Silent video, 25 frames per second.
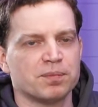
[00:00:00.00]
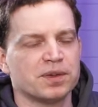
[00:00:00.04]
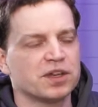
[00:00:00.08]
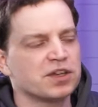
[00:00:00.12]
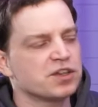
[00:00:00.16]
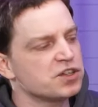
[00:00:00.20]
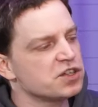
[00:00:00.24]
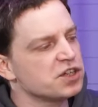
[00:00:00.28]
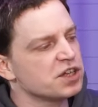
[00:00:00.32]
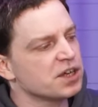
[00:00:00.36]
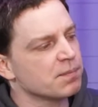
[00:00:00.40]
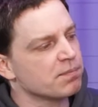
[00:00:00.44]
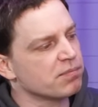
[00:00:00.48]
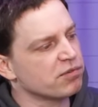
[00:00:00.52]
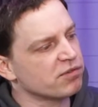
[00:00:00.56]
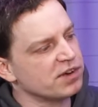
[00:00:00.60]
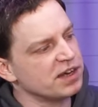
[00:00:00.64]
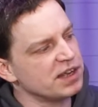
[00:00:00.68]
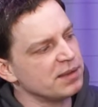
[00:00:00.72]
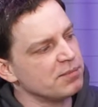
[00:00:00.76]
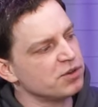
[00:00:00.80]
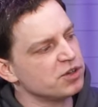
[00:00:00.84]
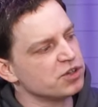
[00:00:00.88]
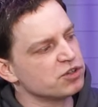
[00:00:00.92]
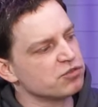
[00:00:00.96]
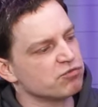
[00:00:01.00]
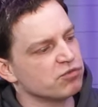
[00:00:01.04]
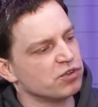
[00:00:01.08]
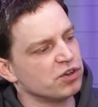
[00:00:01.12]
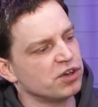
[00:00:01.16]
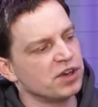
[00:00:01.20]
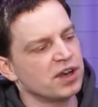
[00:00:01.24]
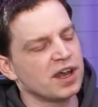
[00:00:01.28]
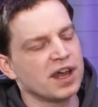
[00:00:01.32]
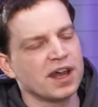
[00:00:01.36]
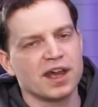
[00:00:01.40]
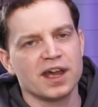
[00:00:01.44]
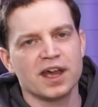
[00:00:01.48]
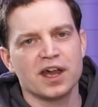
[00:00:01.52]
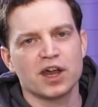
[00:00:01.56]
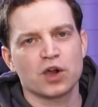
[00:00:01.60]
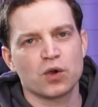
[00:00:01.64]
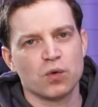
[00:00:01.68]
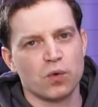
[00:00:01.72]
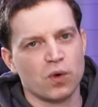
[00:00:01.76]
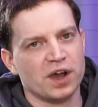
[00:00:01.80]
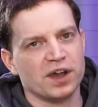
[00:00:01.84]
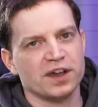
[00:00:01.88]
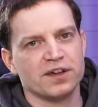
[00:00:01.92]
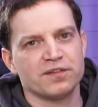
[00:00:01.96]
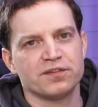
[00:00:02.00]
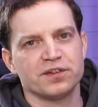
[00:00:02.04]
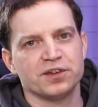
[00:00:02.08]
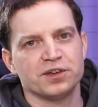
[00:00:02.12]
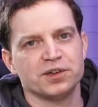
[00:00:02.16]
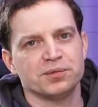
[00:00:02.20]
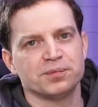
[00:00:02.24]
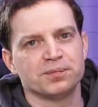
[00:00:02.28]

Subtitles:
because you can pretty much run quite a few.